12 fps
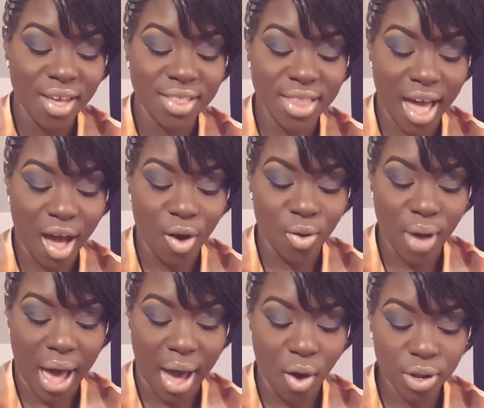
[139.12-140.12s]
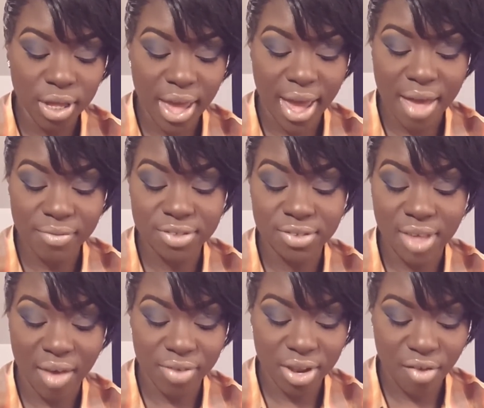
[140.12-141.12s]
Now, I only have
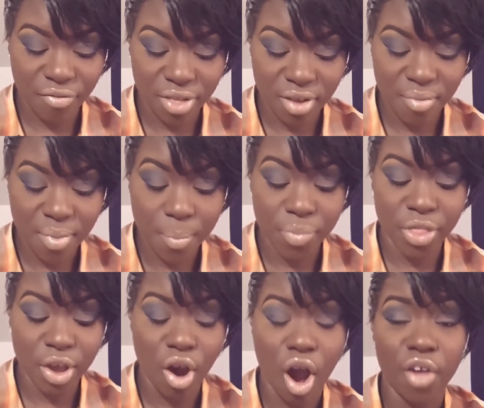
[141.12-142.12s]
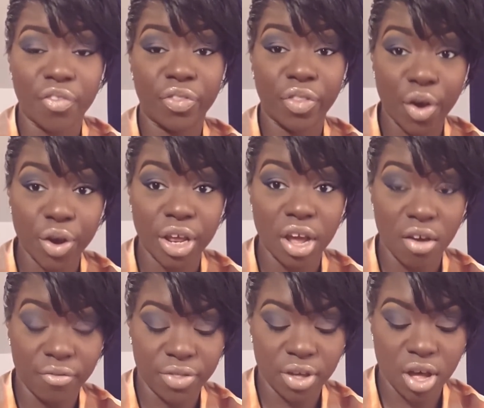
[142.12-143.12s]
seven of them. There are 30
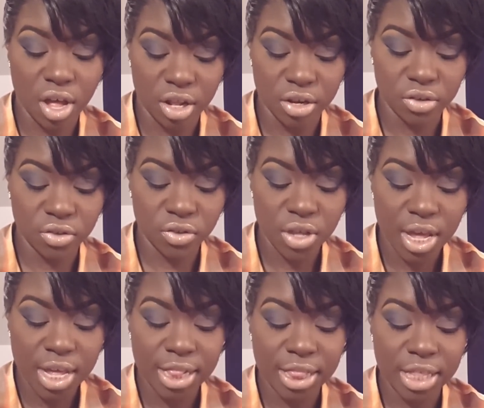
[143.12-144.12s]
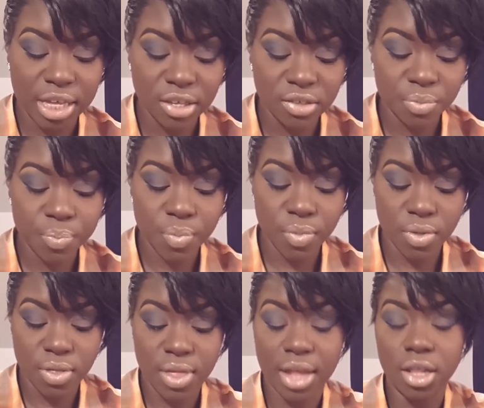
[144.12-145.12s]
of the colors. These,
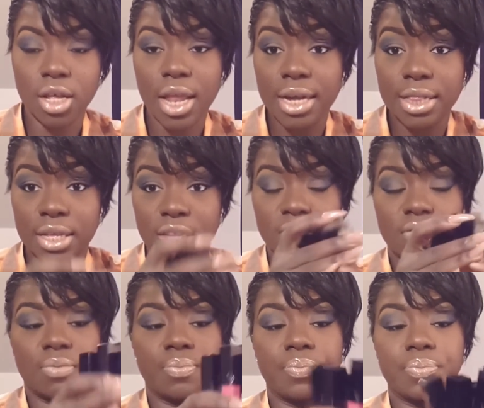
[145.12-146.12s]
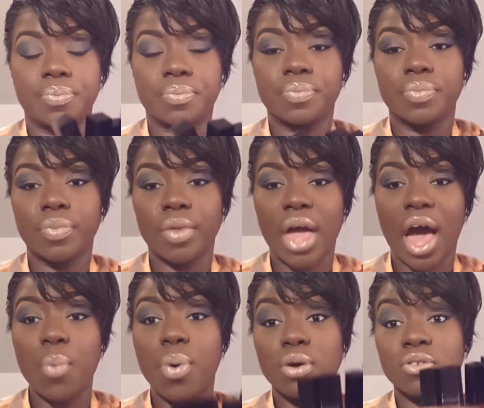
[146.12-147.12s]
they look like this.
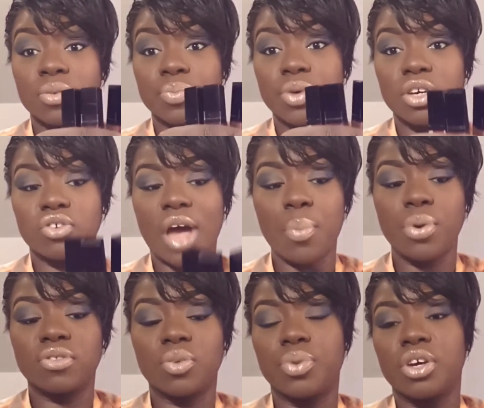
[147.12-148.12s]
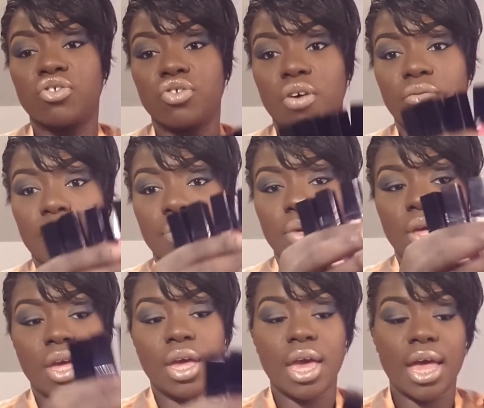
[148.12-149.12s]
I'll post some picture. I'll post a picture of them
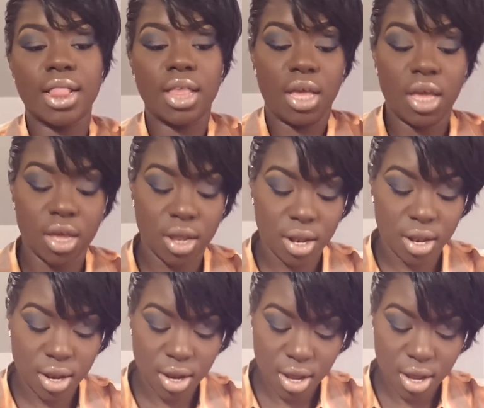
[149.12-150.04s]
at the end.